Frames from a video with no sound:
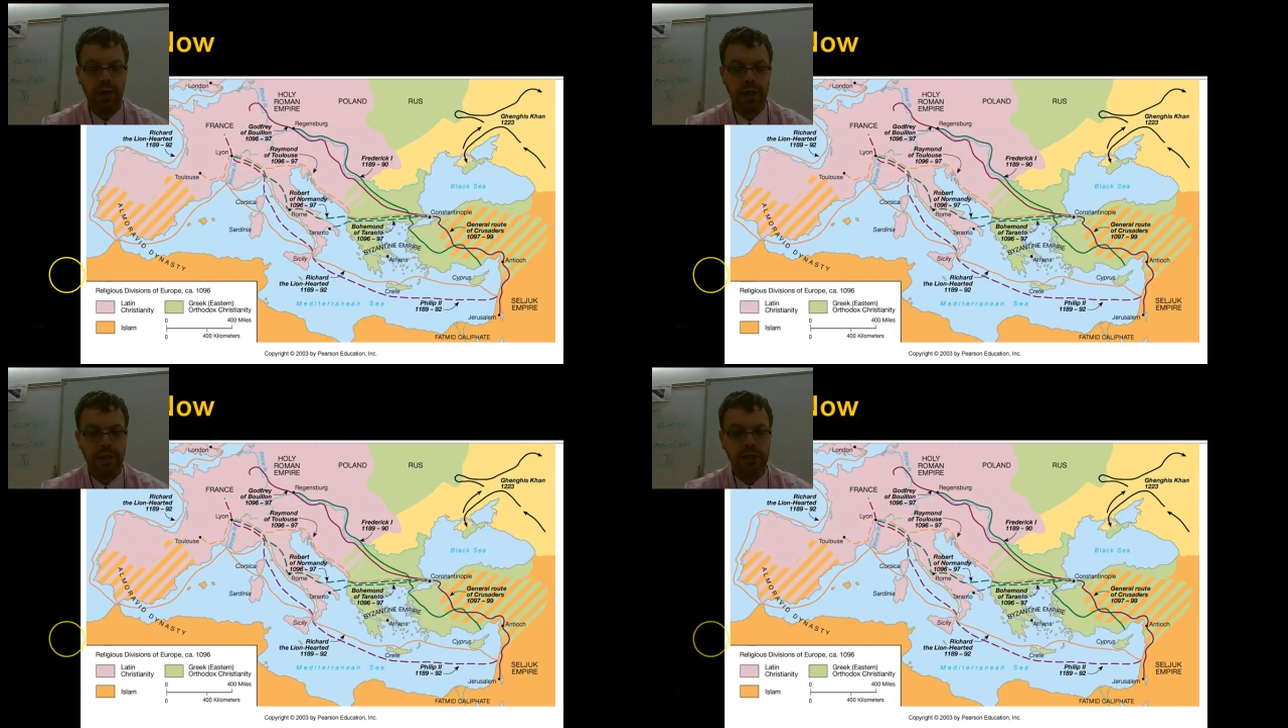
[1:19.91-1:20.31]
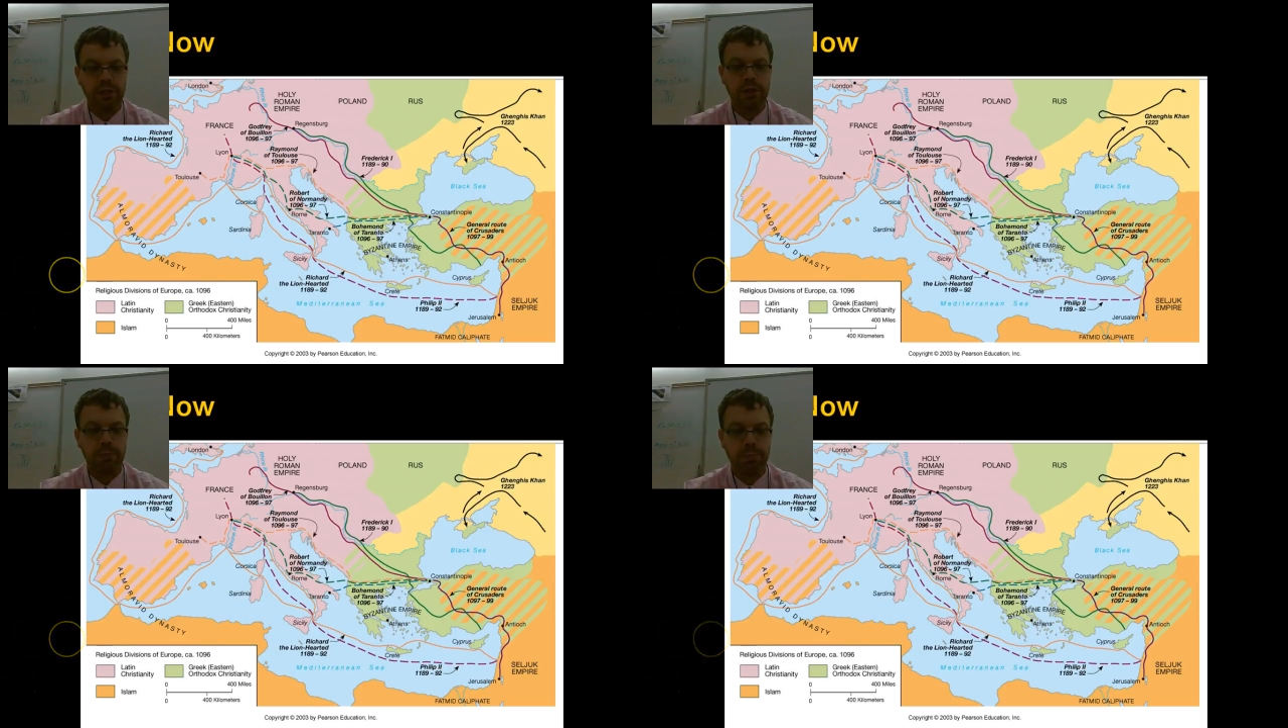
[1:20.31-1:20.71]

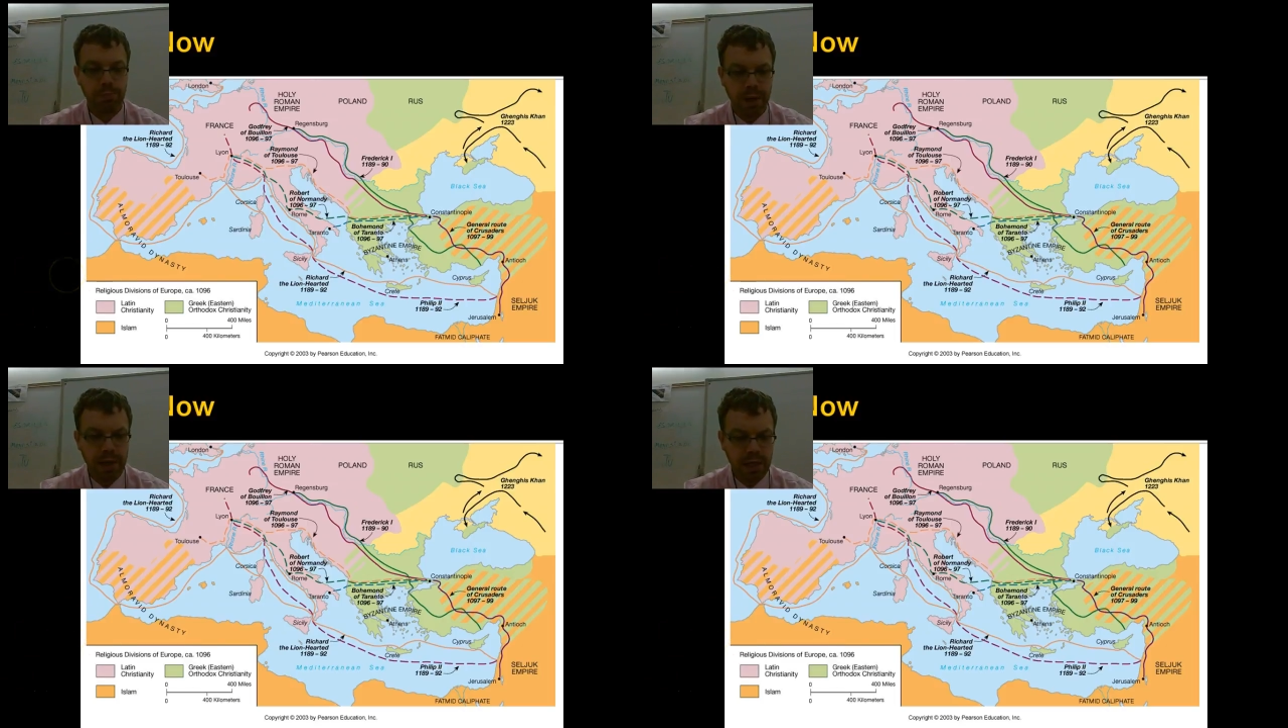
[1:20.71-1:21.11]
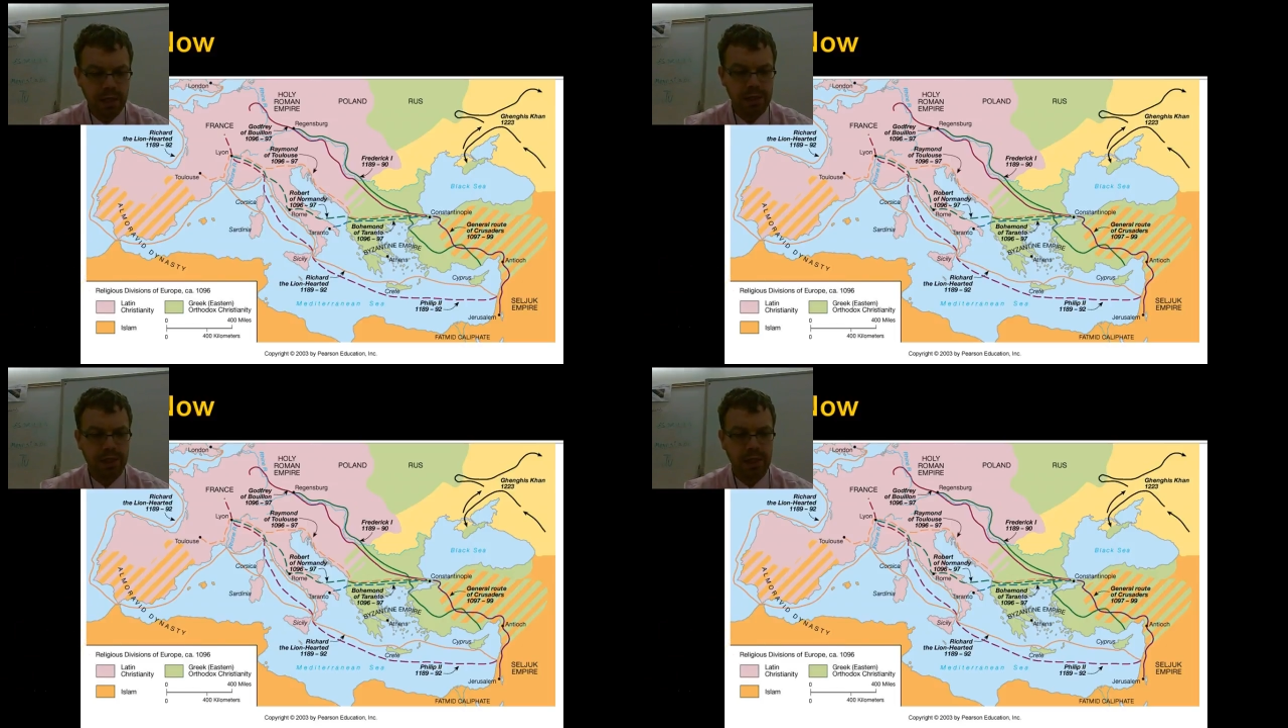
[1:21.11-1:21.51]
And
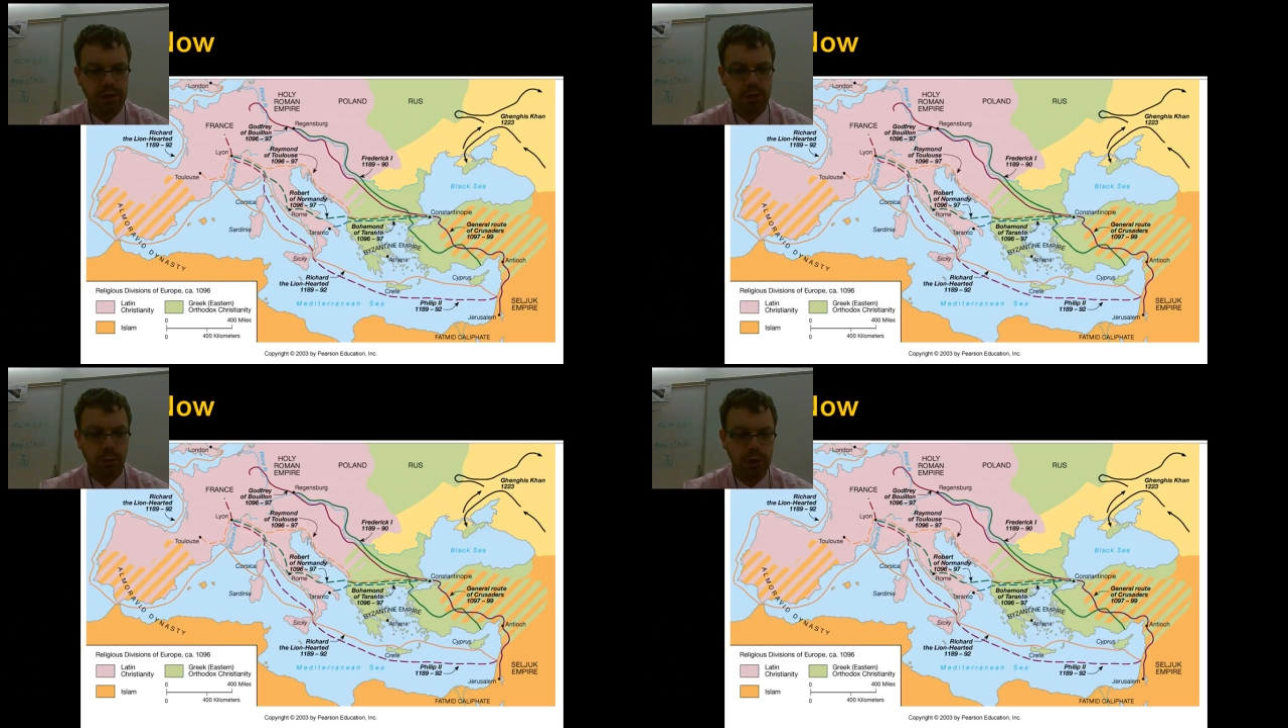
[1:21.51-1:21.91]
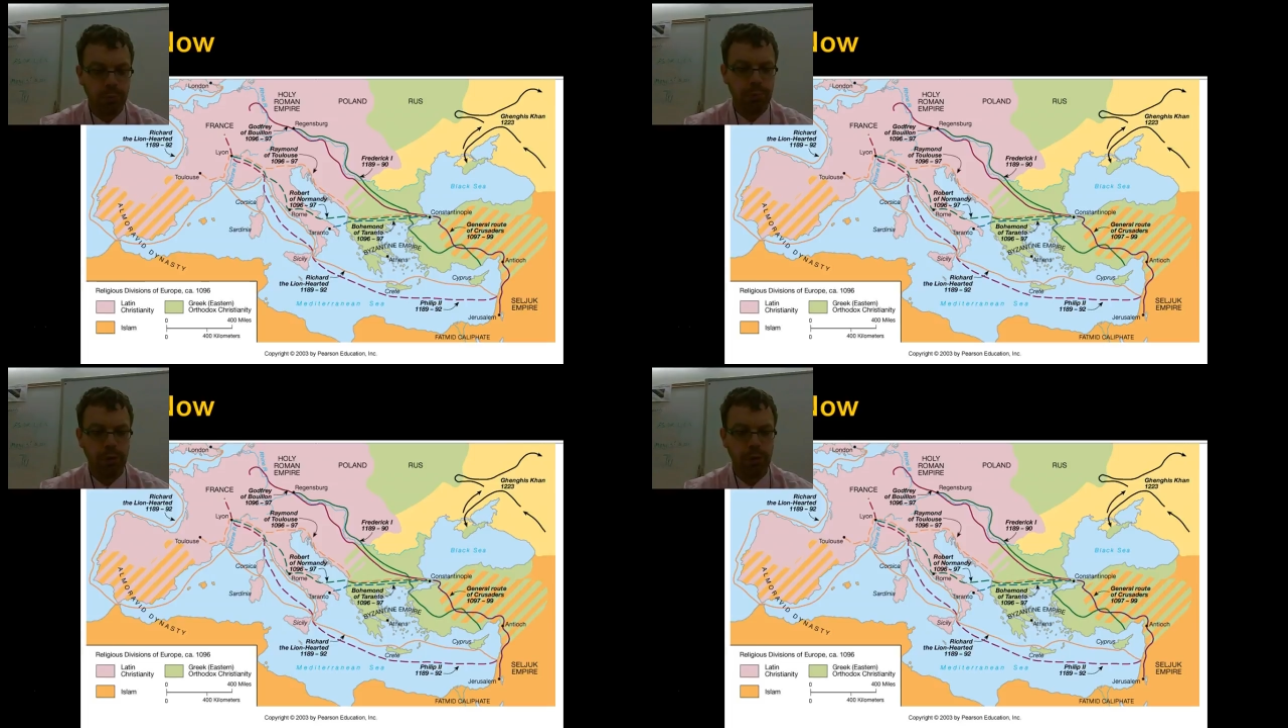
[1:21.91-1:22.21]
Spain has got this weird